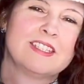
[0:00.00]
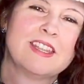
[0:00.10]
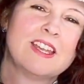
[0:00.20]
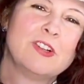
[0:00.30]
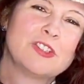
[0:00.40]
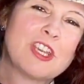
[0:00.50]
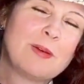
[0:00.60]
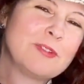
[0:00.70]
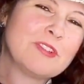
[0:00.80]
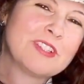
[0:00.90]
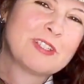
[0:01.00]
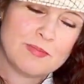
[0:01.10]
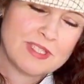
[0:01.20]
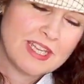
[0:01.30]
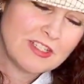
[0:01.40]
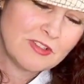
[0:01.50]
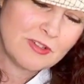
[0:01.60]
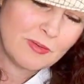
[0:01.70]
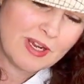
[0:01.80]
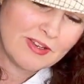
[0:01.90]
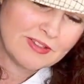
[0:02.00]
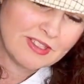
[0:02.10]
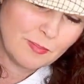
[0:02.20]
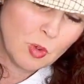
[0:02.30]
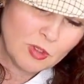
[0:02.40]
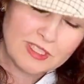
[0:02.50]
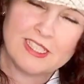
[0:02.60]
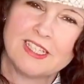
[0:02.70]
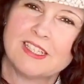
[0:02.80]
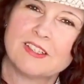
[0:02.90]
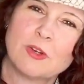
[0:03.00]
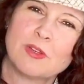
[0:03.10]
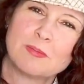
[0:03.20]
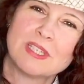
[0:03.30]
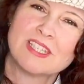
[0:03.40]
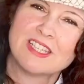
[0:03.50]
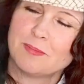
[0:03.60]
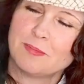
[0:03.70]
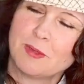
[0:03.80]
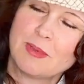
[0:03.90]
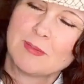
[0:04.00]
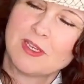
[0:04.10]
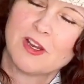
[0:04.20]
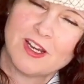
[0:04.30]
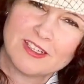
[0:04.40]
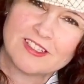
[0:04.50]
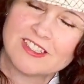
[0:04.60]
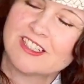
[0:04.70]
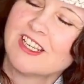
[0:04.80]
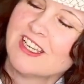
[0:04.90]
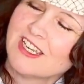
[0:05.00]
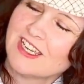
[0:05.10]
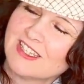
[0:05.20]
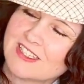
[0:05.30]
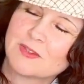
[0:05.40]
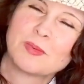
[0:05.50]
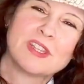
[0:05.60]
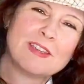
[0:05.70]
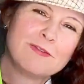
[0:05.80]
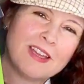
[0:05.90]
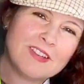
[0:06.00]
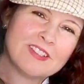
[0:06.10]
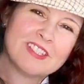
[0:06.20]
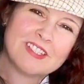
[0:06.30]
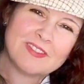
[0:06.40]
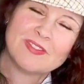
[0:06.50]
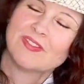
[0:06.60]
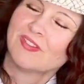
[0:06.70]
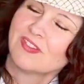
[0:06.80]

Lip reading: that whole chapter is centered around Portly going missing, the baby otter. And this is when they found him